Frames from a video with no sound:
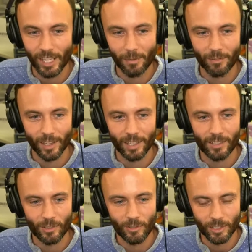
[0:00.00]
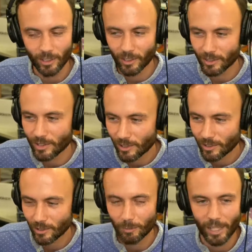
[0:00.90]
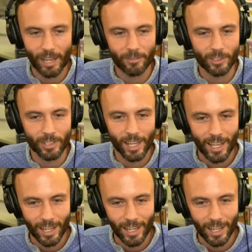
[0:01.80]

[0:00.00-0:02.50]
You're gamifying to encourage certain behaviors.